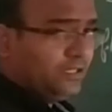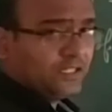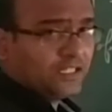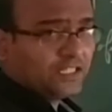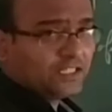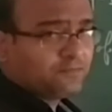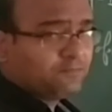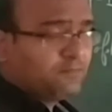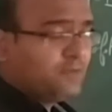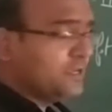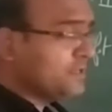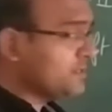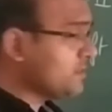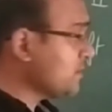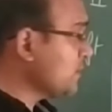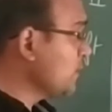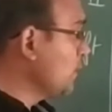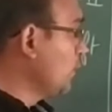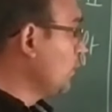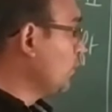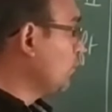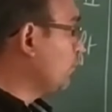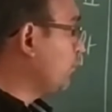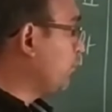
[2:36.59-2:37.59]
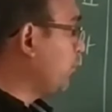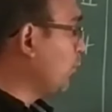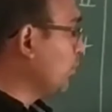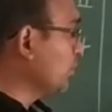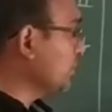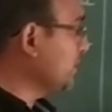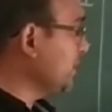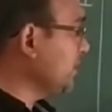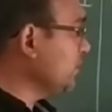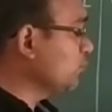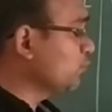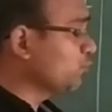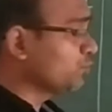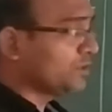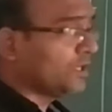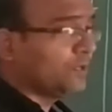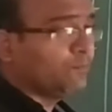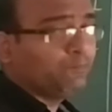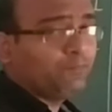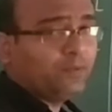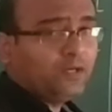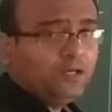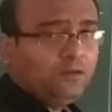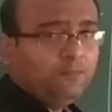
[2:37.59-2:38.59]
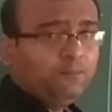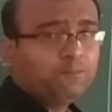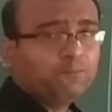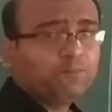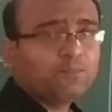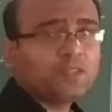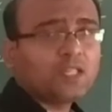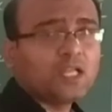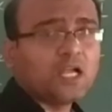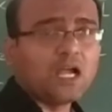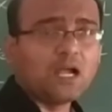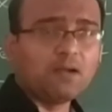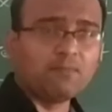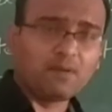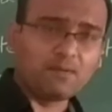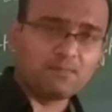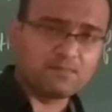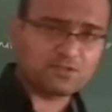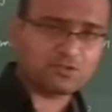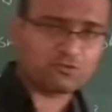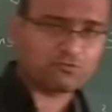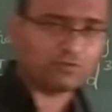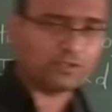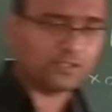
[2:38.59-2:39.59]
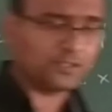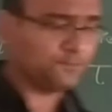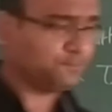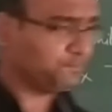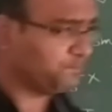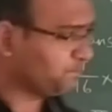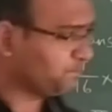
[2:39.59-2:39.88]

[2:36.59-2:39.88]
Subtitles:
It means 40 Newton per mm square.